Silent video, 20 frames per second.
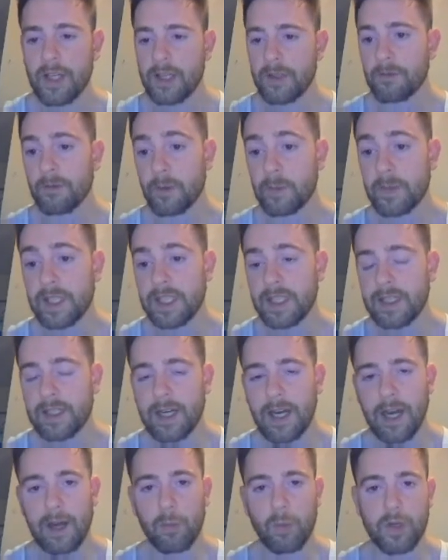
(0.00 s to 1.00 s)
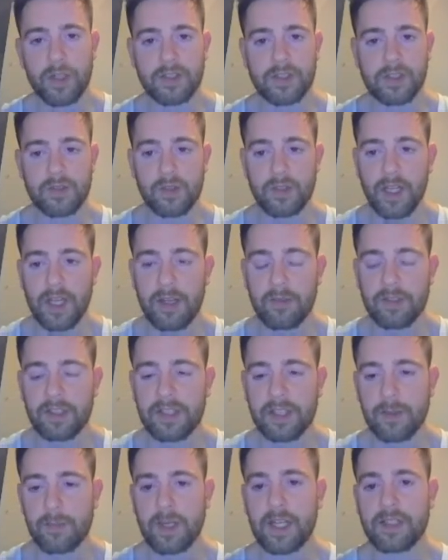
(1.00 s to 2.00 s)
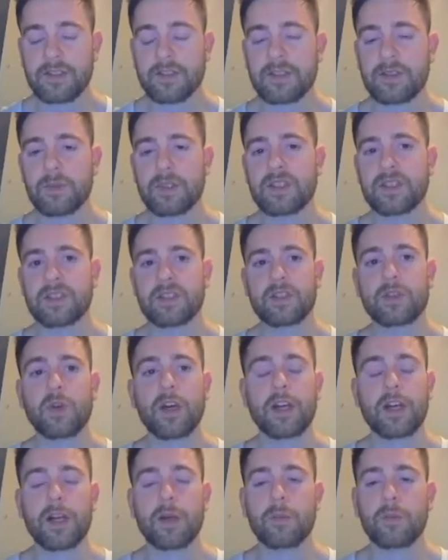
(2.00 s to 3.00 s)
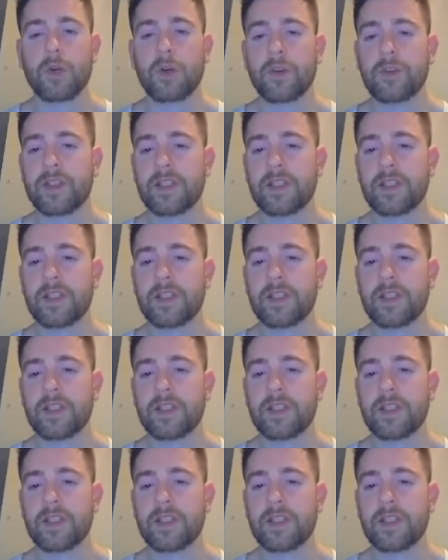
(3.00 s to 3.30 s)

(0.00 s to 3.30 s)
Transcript: For me, I wanted to learn everything about this business, so I got them both.